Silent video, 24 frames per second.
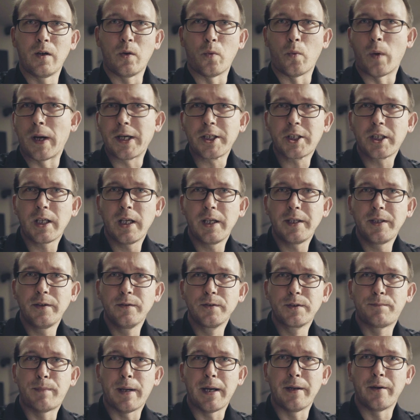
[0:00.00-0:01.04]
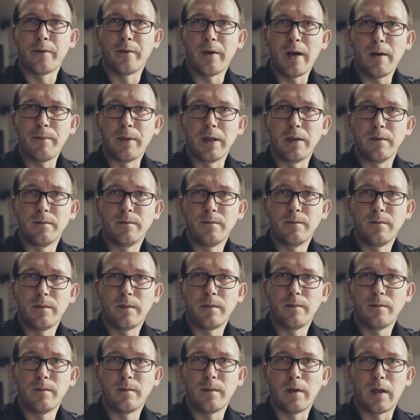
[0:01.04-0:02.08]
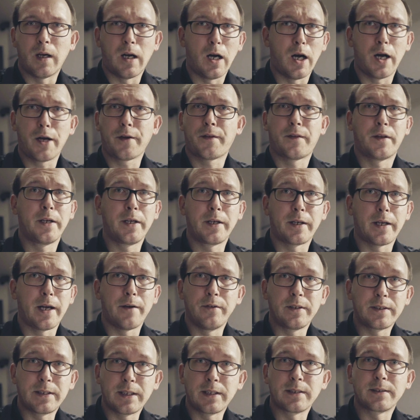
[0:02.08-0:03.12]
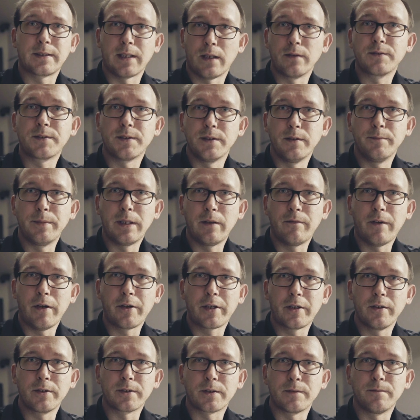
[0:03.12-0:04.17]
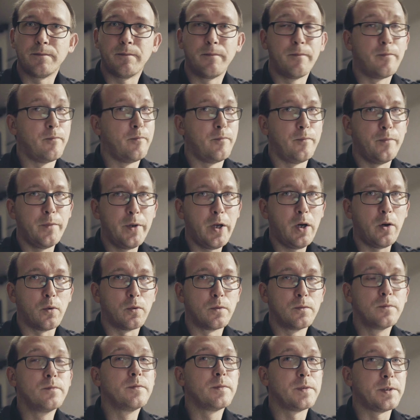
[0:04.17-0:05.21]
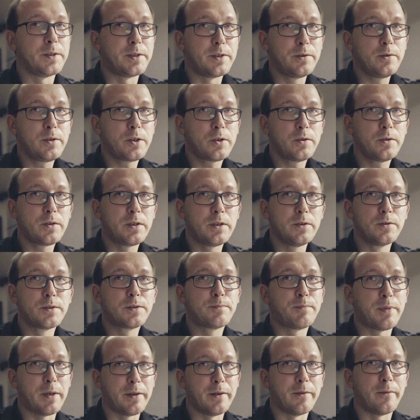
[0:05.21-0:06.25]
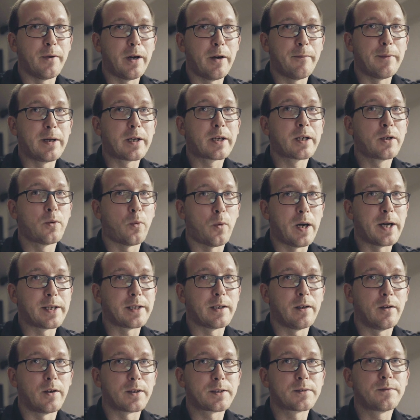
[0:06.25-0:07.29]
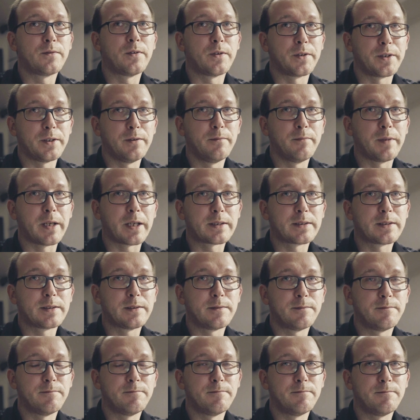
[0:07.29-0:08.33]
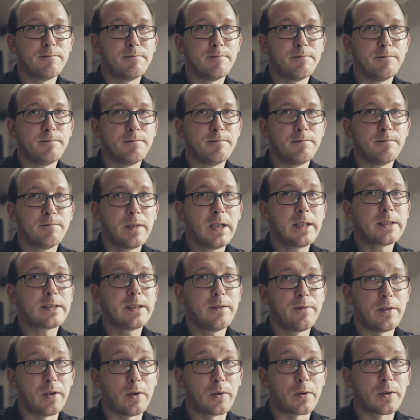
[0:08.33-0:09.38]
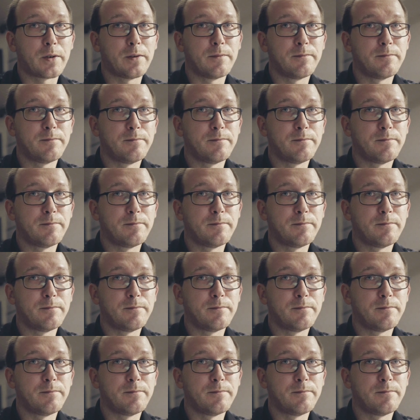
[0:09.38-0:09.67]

Why shall I use Panorama? I think everything sounds in the middle very good. No, you should use Panorama quite a lot for your mix. Let's have a look.